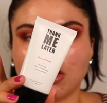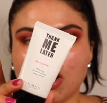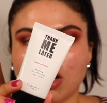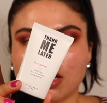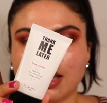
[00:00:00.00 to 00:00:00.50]

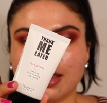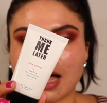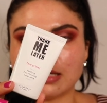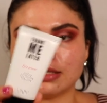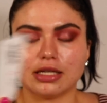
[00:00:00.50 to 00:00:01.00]
long
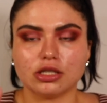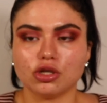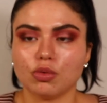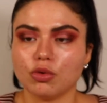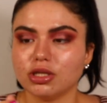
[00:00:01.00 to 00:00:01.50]
lasting.
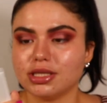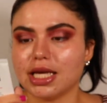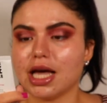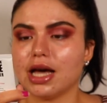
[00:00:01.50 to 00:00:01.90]
So we'll see.